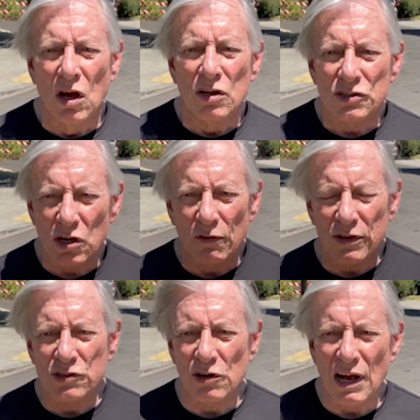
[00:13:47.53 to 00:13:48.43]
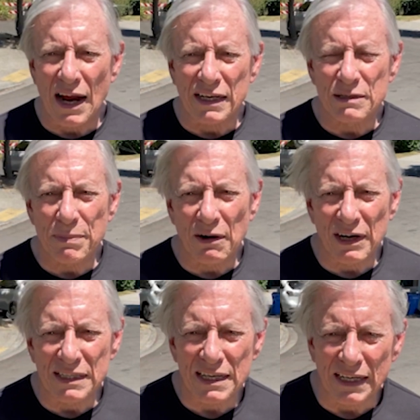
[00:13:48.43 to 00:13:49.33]
so that you're not
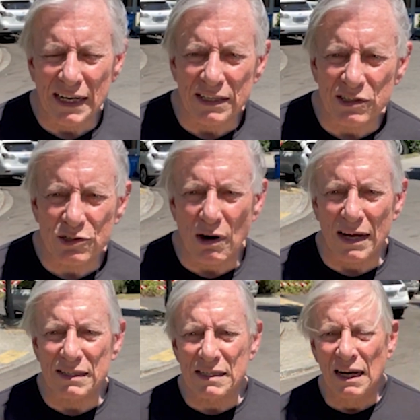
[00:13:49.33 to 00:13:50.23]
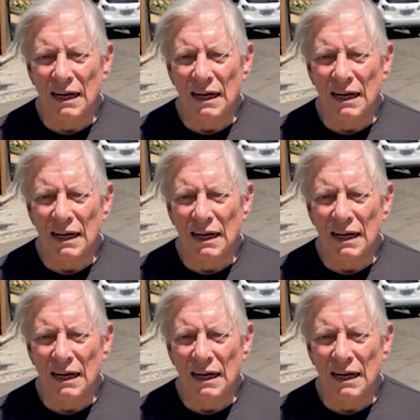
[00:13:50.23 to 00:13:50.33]
experiencing heat stress.